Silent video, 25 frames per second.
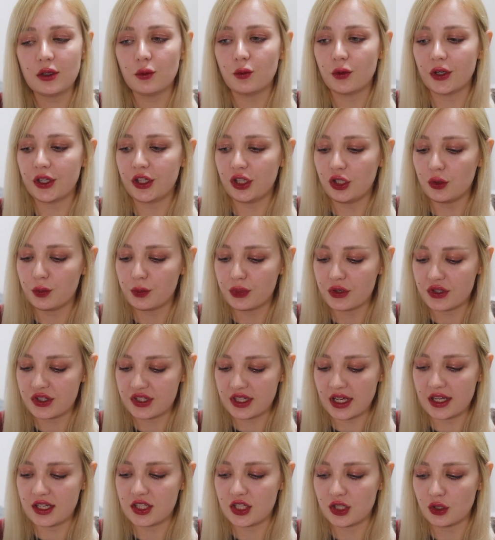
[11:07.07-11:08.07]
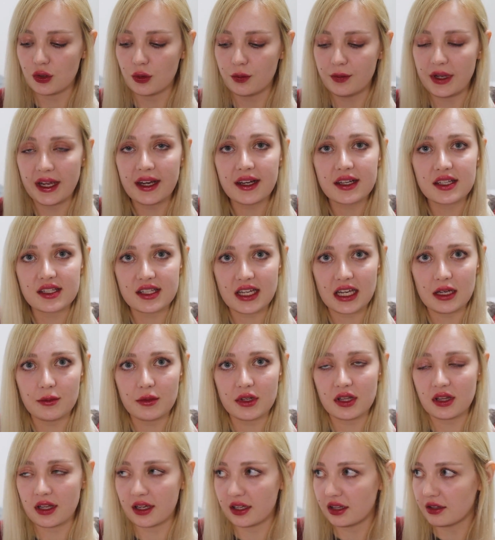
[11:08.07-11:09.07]
when you present your bank
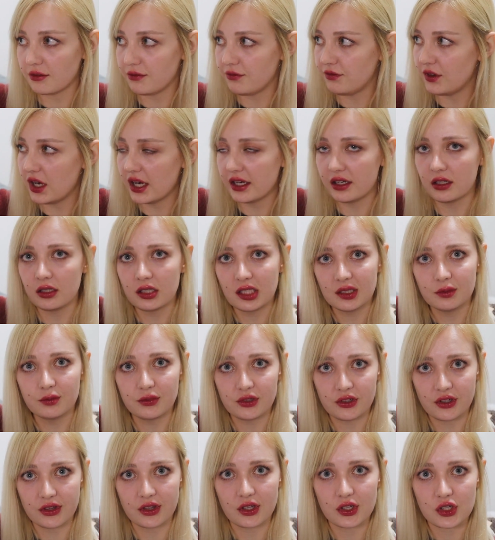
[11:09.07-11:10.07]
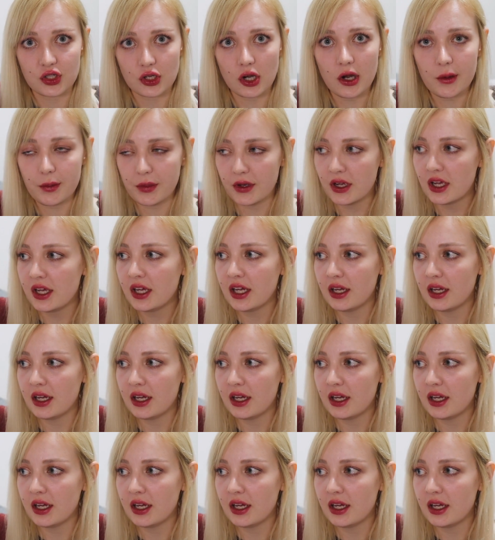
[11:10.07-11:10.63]
statement, like the final number at the top,